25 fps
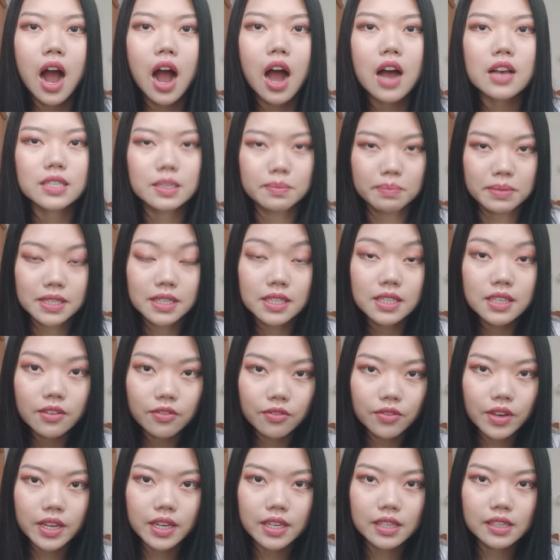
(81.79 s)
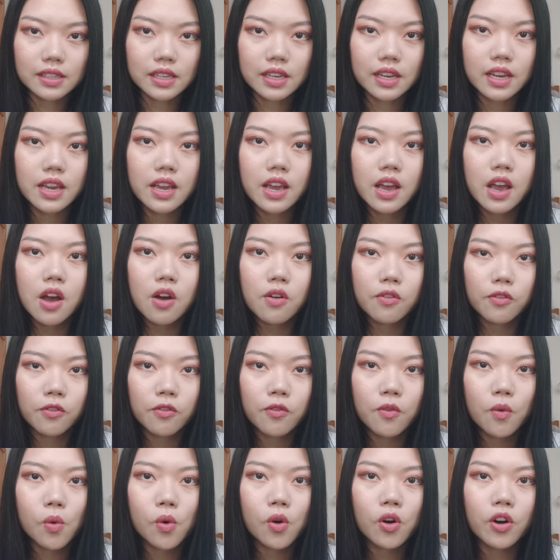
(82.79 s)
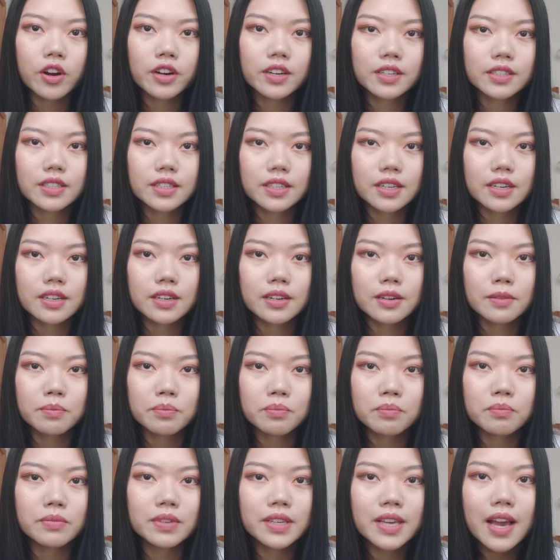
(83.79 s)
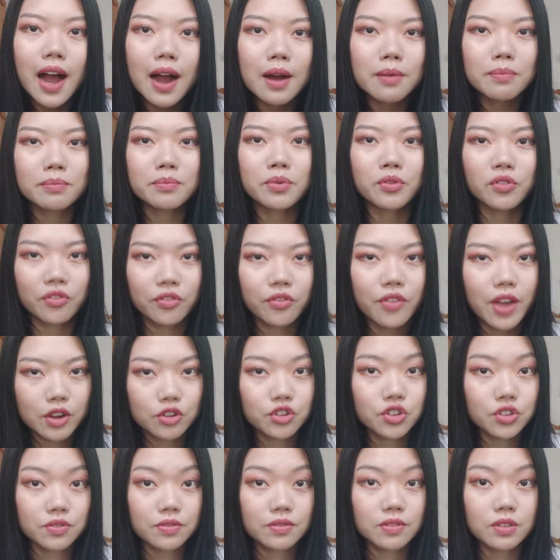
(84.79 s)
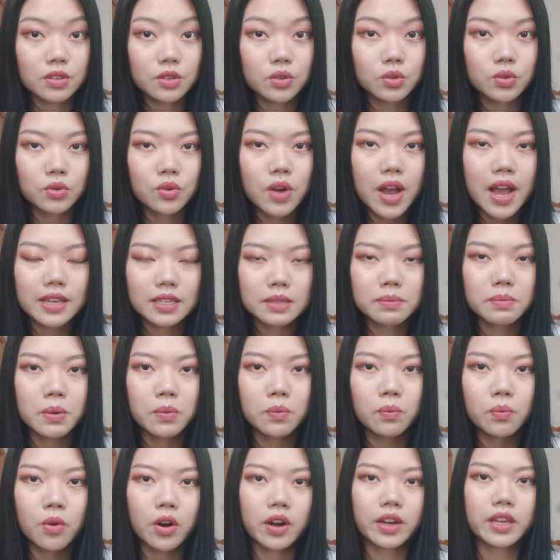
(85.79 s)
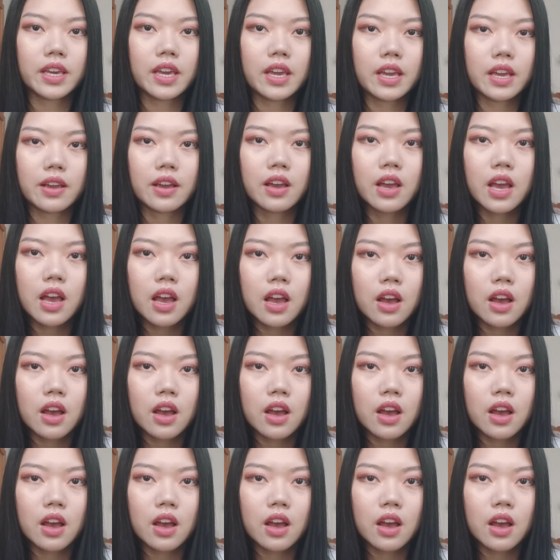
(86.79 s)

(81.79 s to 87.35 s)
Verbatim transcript: are specifically for the young professions who has been working